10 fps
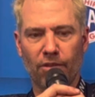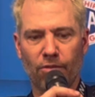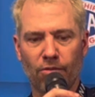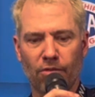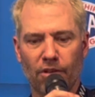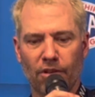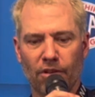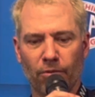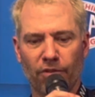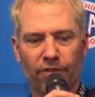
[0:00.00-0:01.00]
you
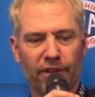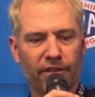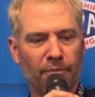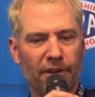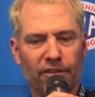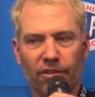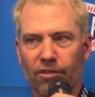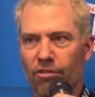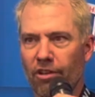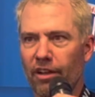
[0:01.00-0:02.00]
reflect upon your
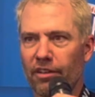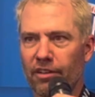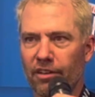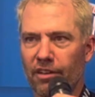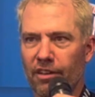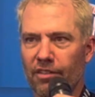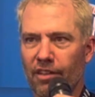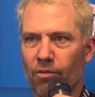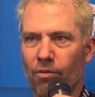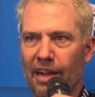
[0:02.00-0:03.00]
own childhood and
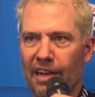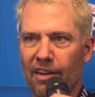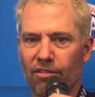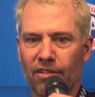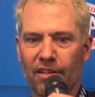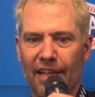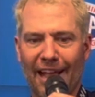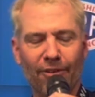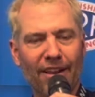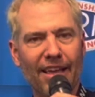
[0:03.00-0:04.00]
say, wow,
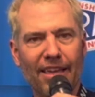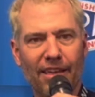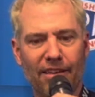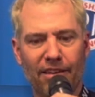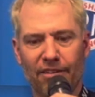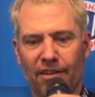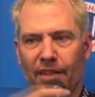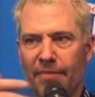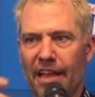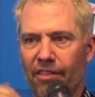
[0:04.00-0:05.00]
how did I get here?
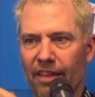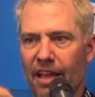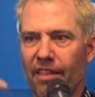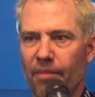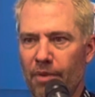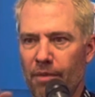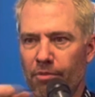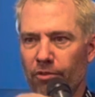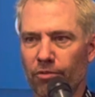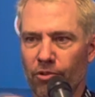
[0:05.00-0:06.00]
I'm now the guy that
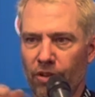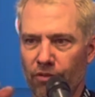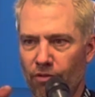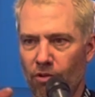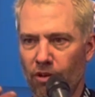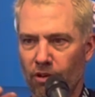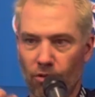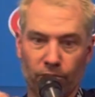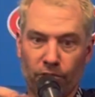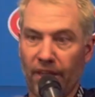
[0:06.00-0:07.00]
people are rooting for
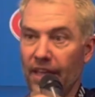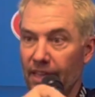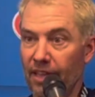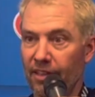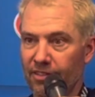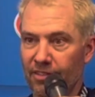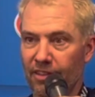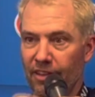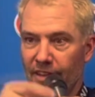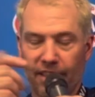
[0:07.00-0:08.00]
or rooting
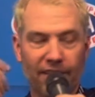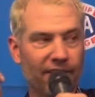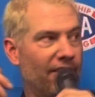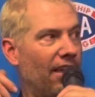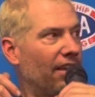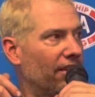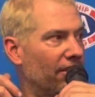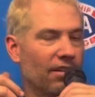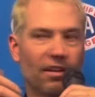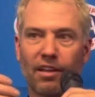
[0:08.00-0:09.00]
against in the
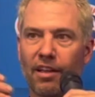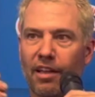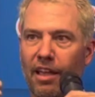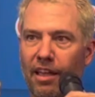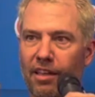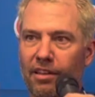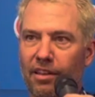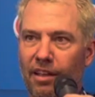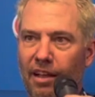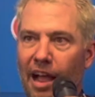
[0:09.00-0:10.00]
stands.
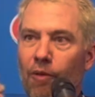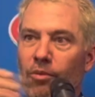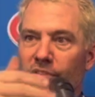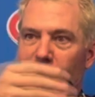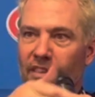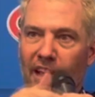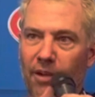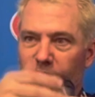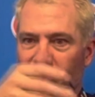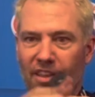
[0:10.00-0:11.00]
And that
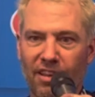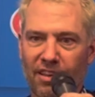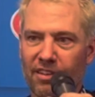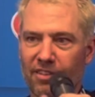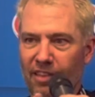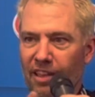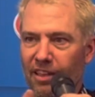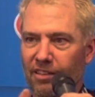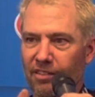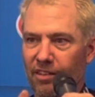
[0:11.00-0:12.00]
was the kid in the
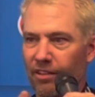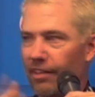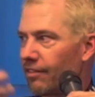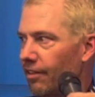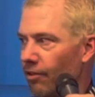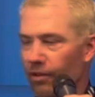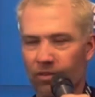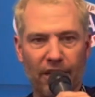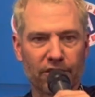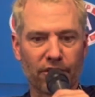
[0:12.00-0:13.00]
stands. You know, they said the
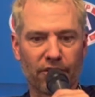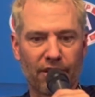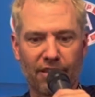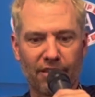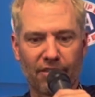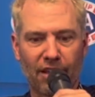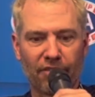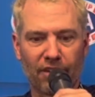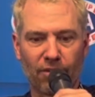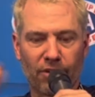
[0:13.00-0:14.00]
U.S. Nationals
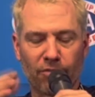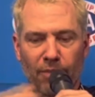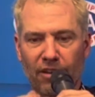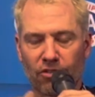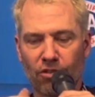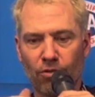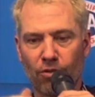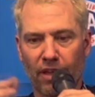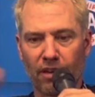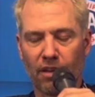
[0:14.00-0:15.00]
1970. Well, I was minus
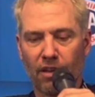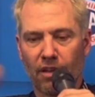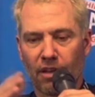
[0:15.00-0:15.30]
two then.